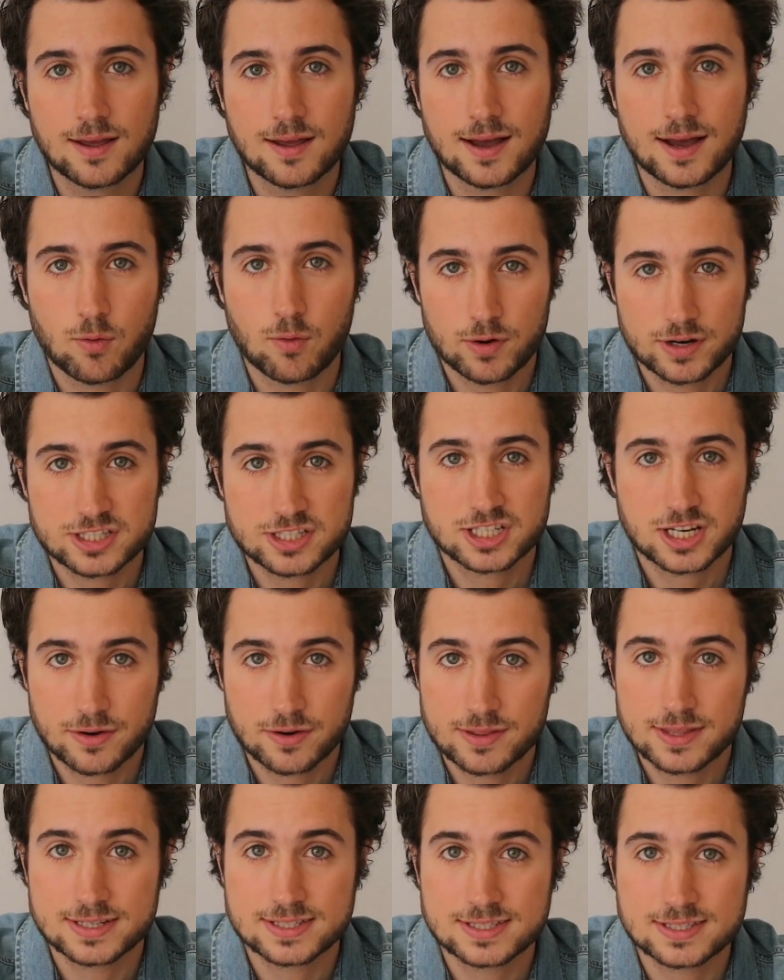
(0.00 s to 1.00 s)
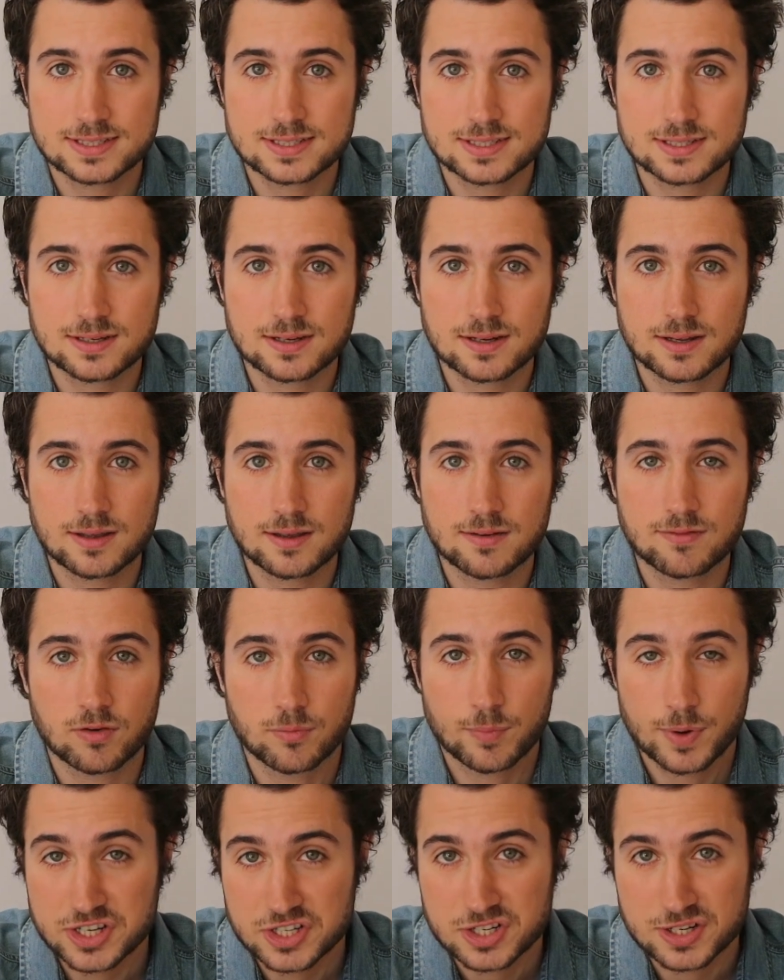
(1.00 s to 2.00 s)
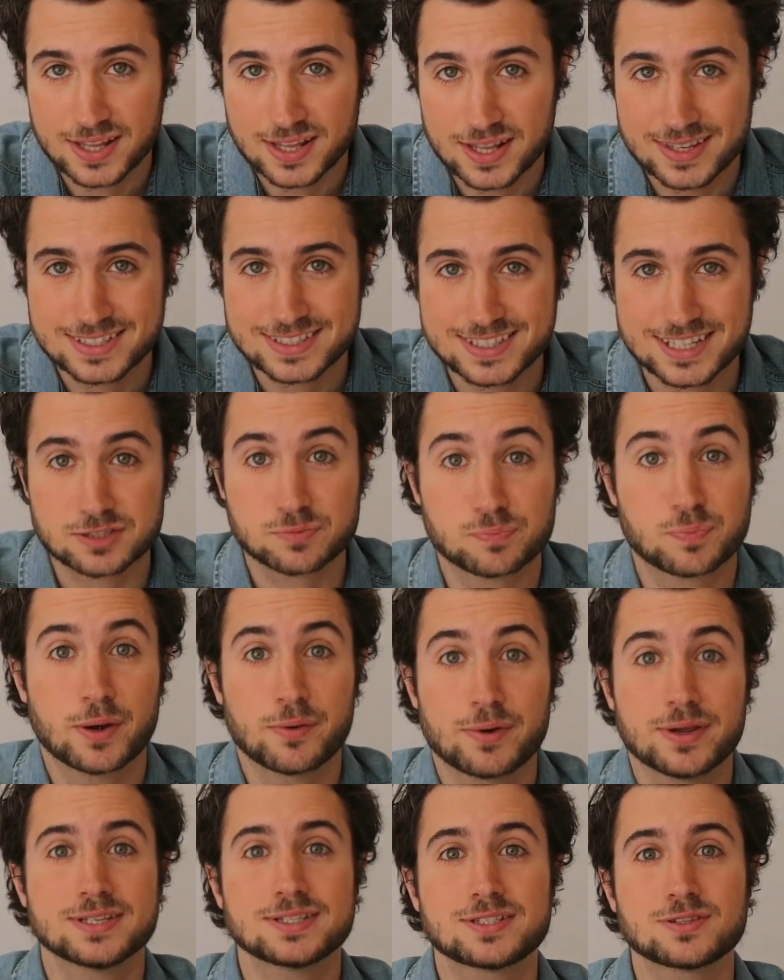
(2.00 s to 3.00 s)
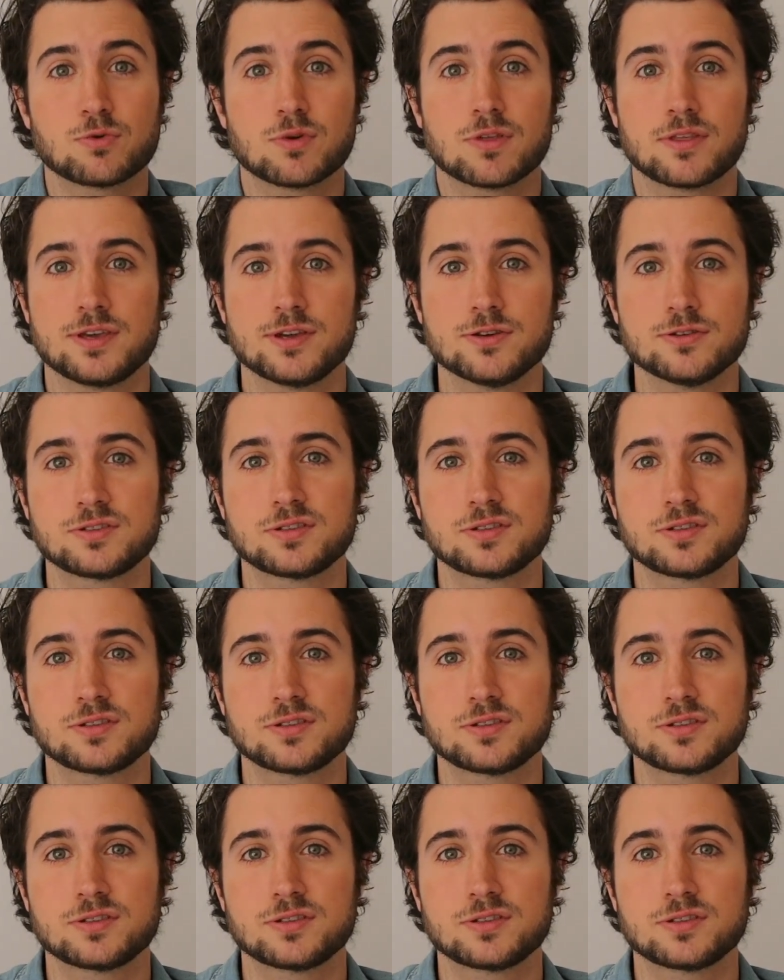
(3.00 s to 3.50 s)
I want to share this information and this experience with you,